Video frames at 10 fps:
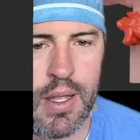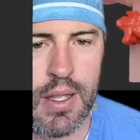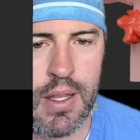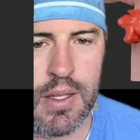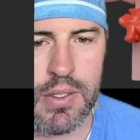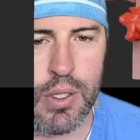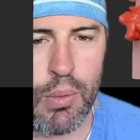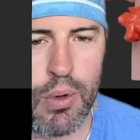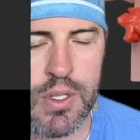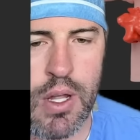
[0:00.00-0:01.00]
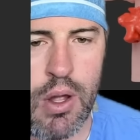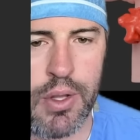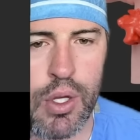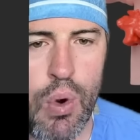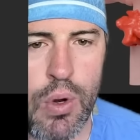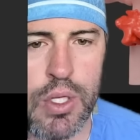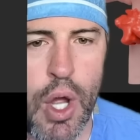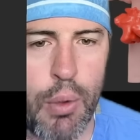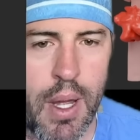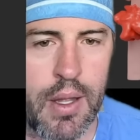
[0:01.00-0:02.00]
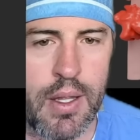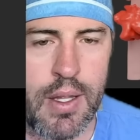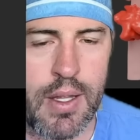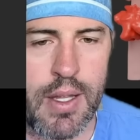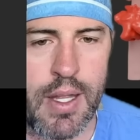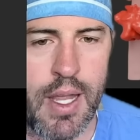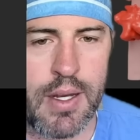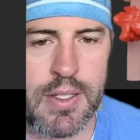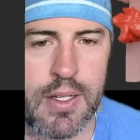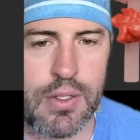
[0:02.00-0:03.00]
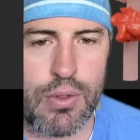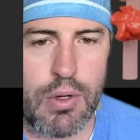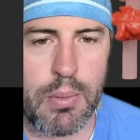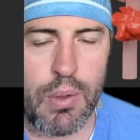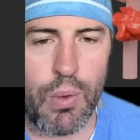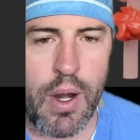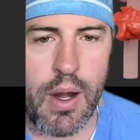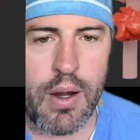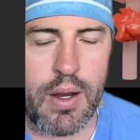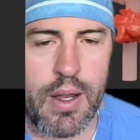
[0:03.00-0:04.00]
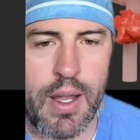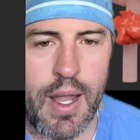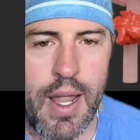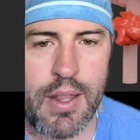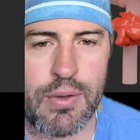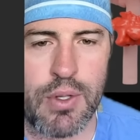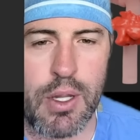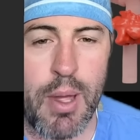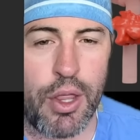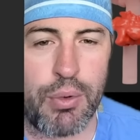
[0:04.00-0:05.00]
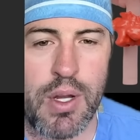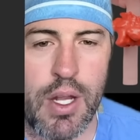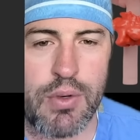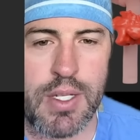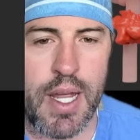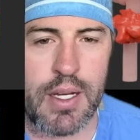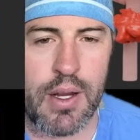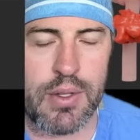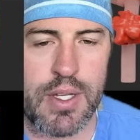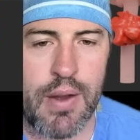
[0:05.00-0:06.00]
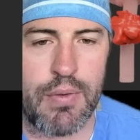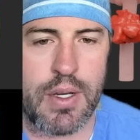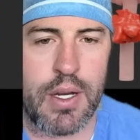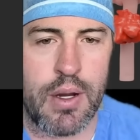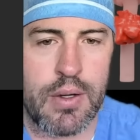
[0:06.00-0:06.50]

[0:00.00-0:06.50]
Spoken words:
This tumor is called a chordoma, and it's extremely rare, and there's only about 300 diagnosed every year.